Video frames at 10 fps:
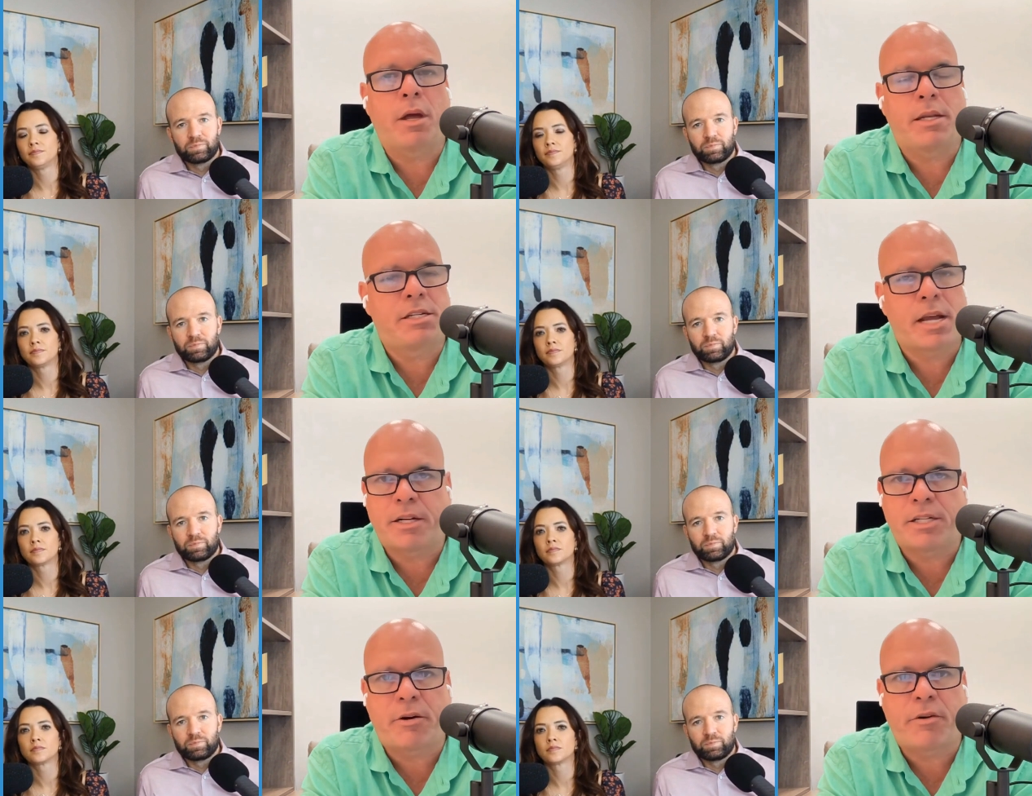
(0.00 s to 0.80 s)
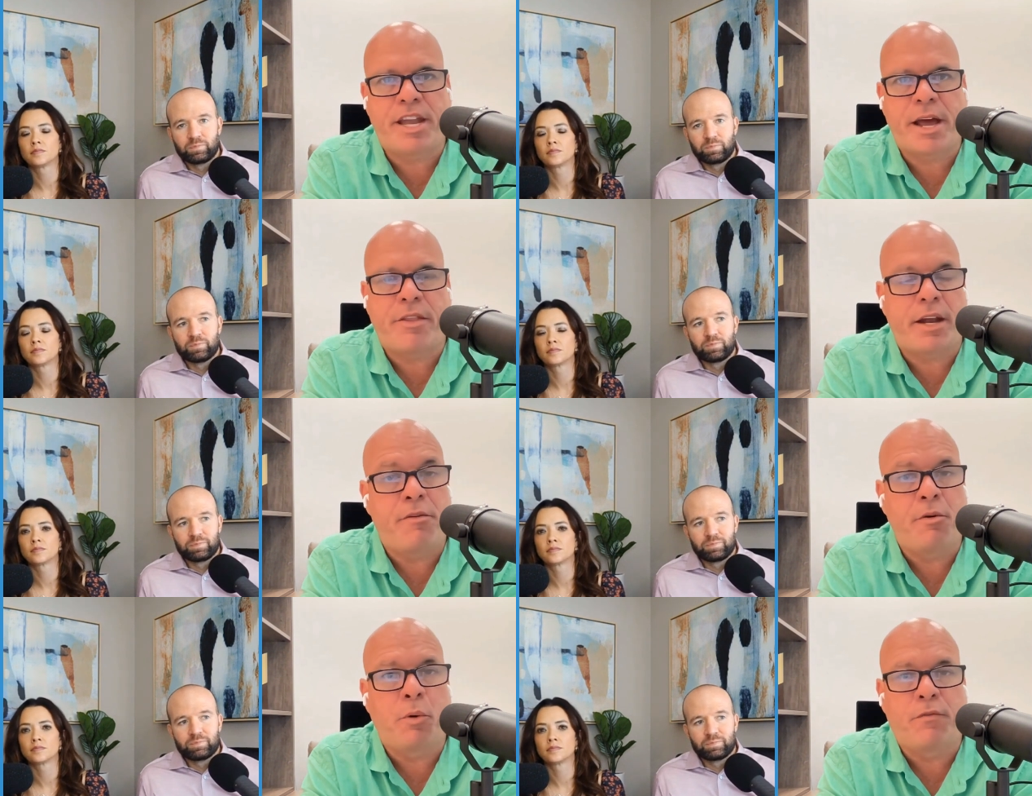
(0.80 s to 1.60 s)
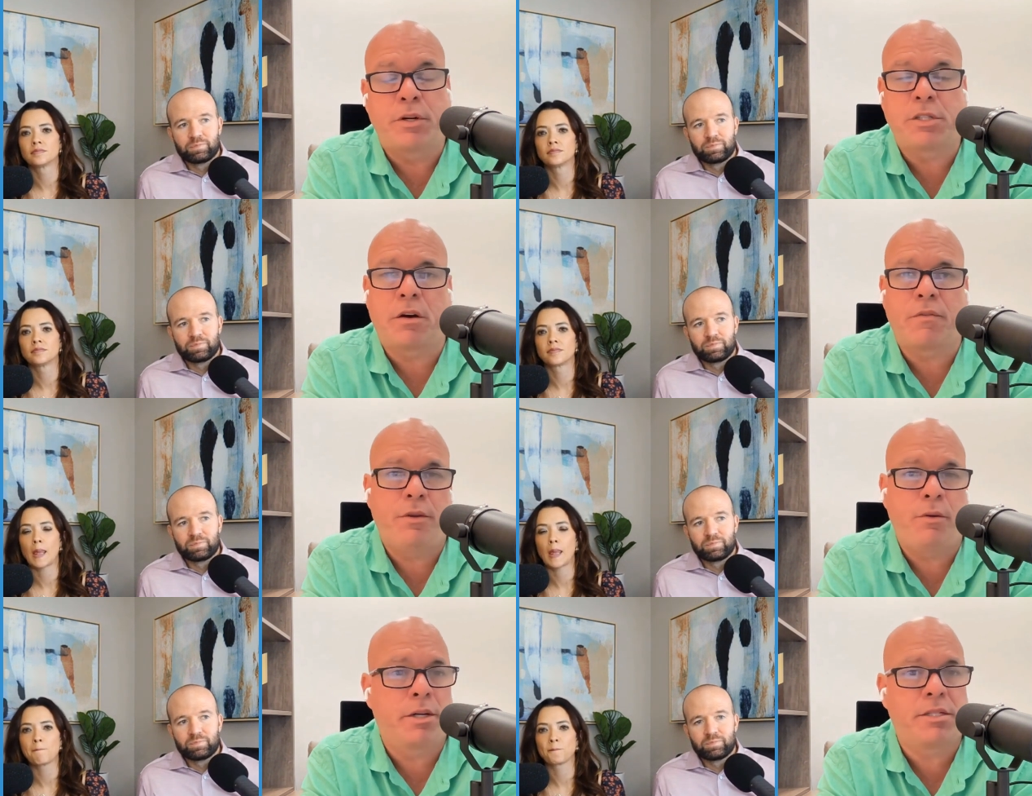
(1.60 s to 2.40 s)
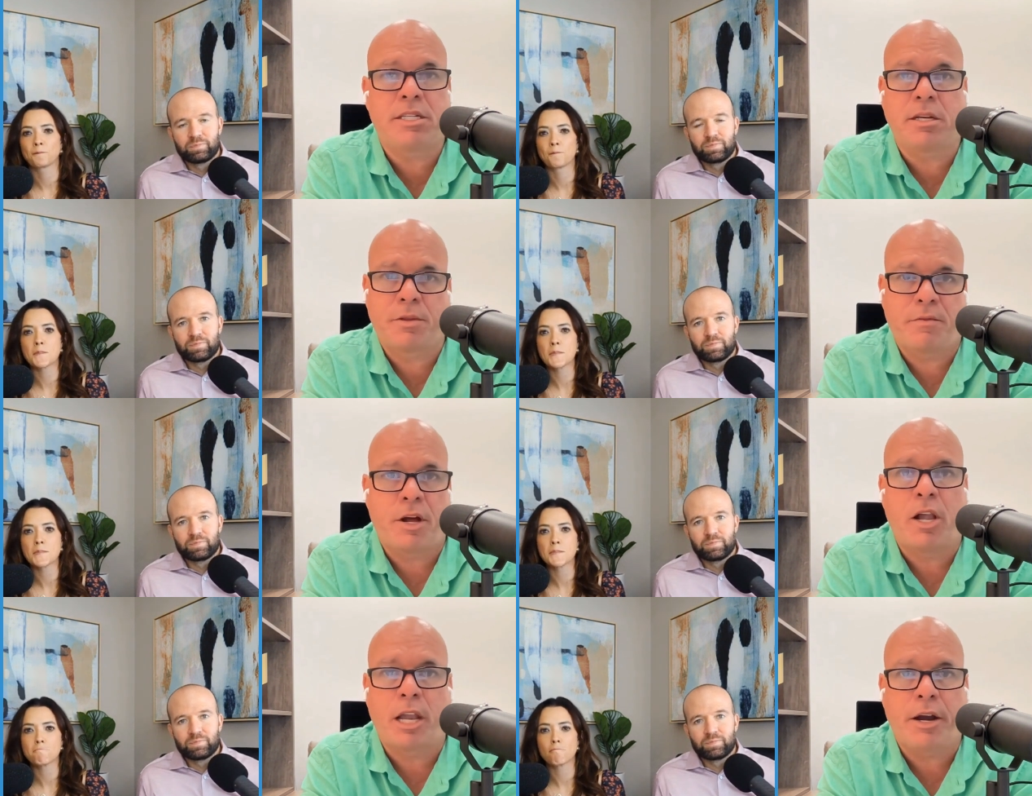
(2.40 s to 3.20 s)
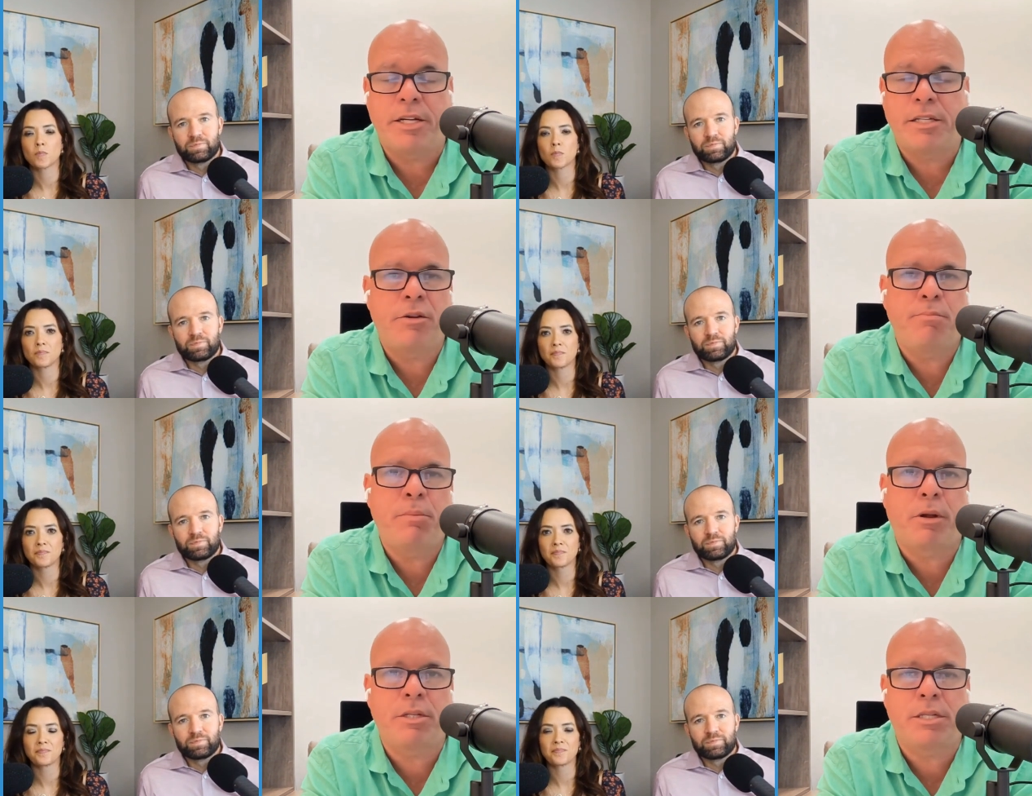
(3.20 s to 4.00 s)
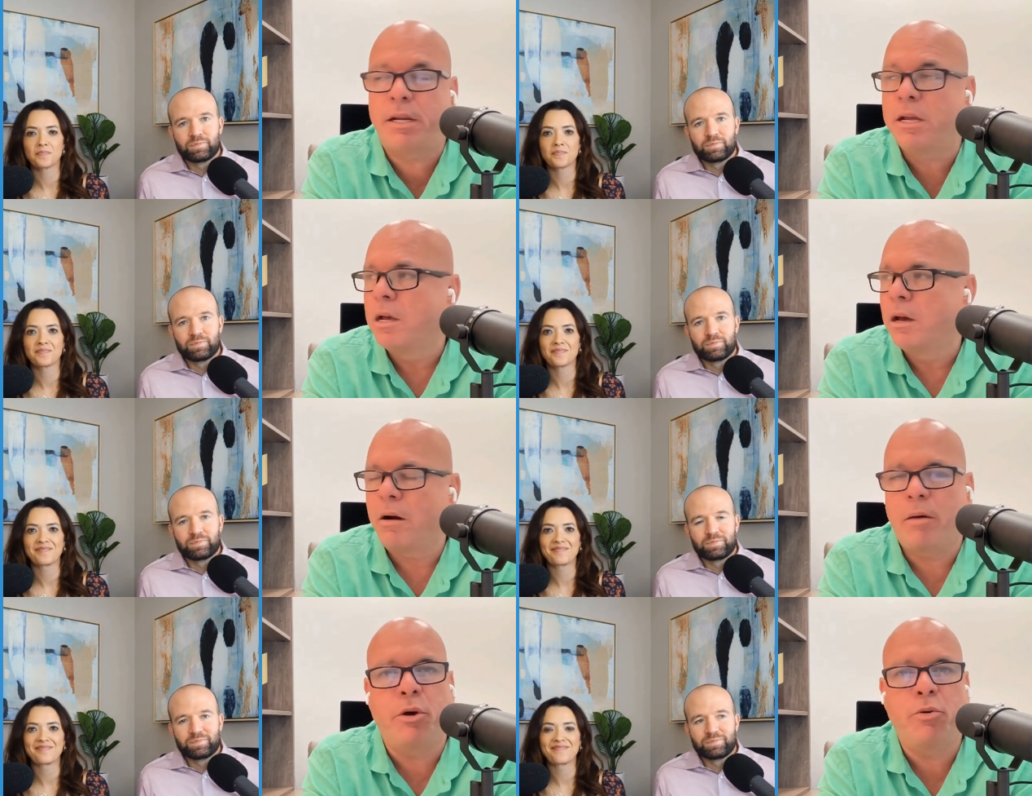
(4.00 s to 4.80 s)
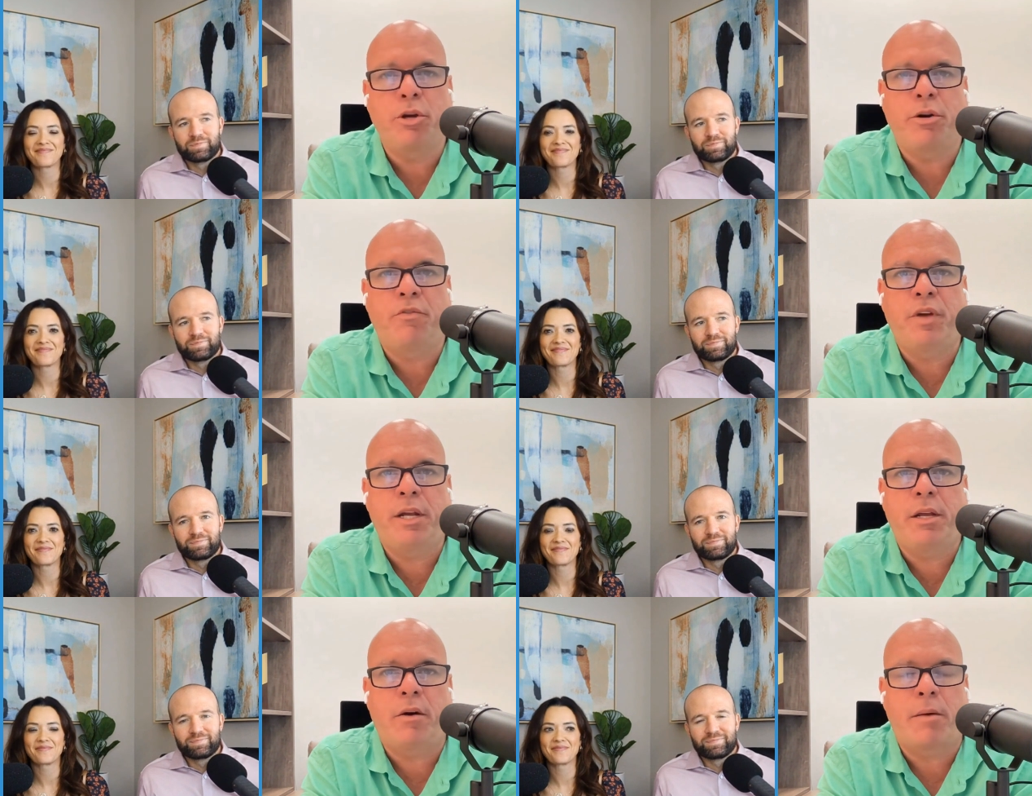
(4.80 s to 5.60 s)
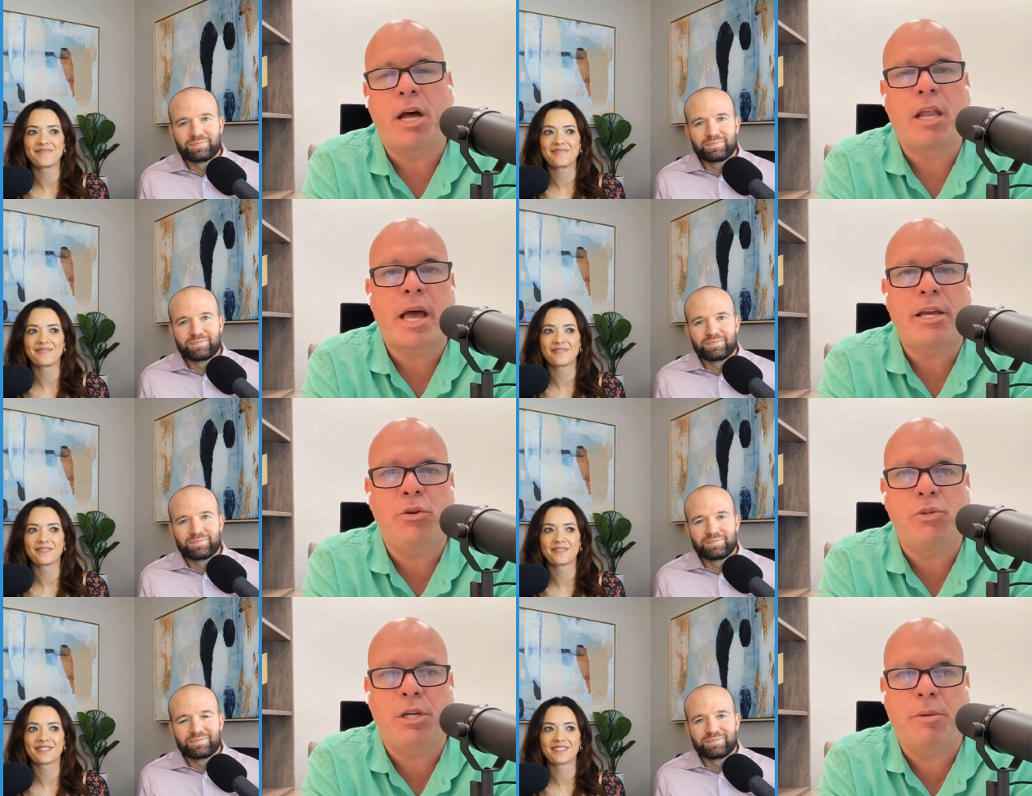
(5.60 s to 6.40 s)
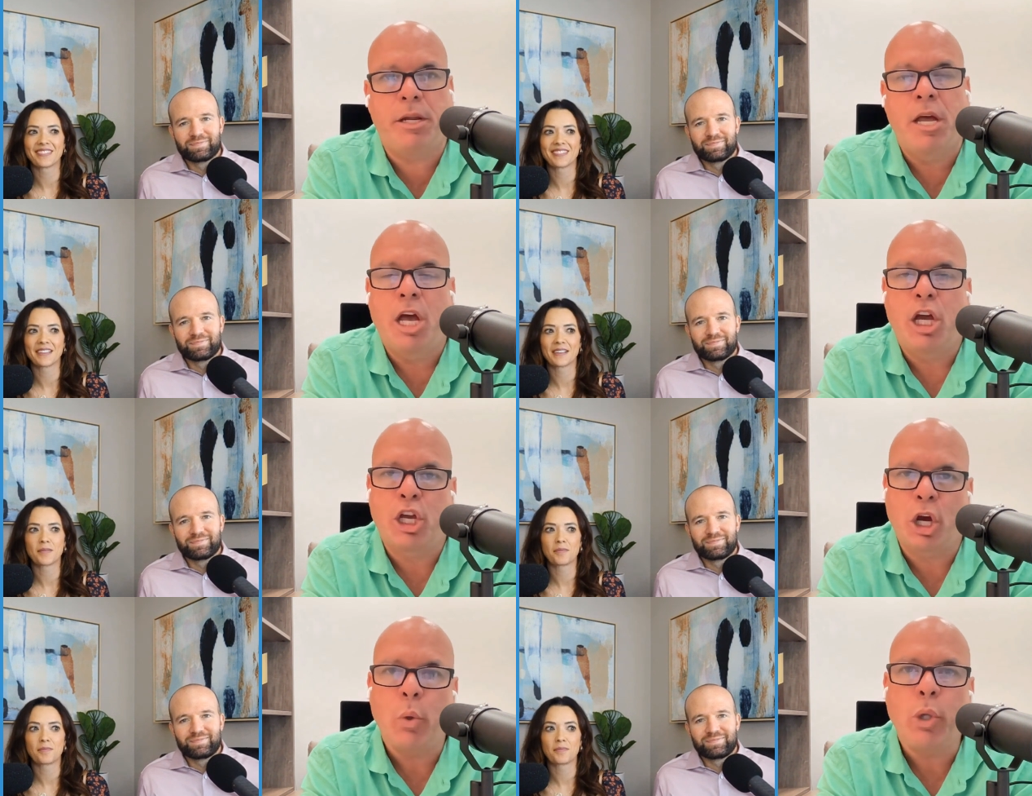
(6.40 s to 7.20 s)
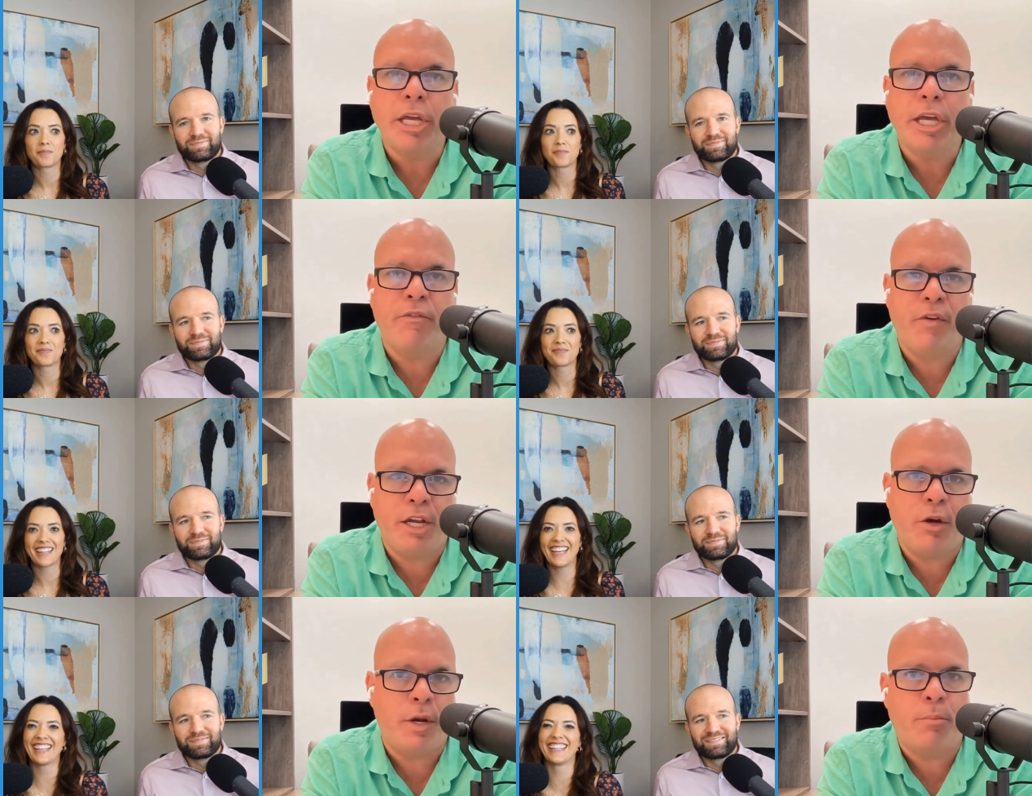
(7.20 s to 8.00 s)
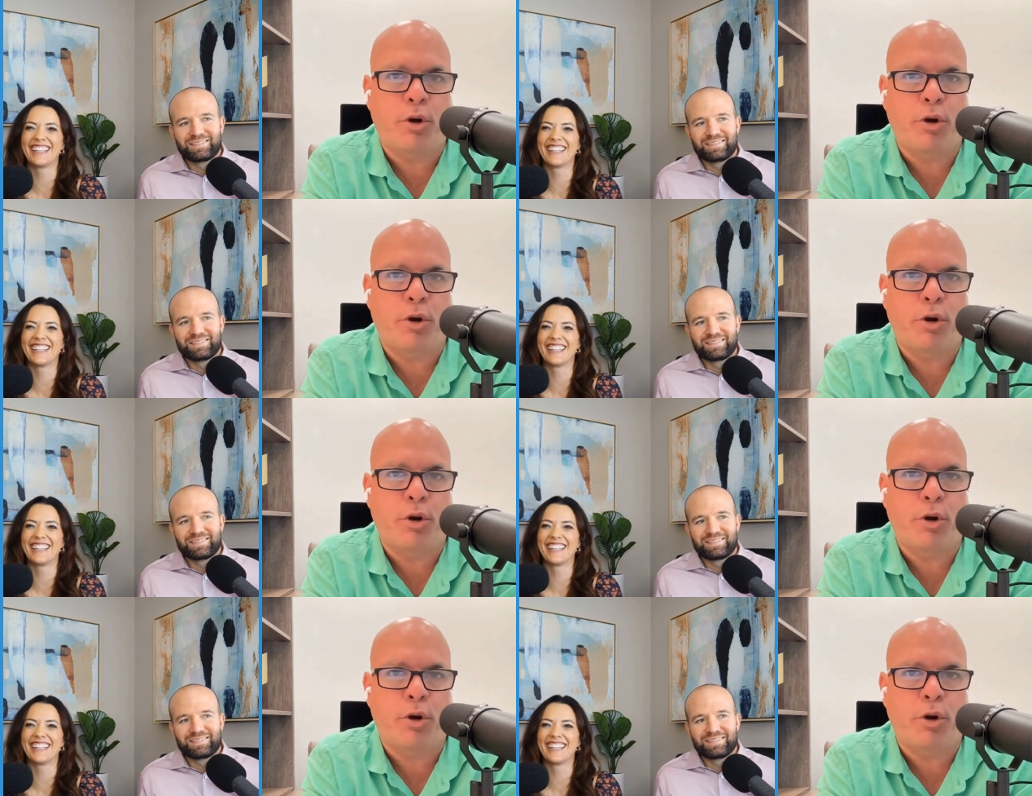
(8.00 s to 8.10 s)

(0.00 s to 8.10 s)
Speaker 1: uh, out of shadow of a doubt that everyone first off you want to see something hilarious you know people always say oh i'm no good on video i'm not like you jimmy go look at video number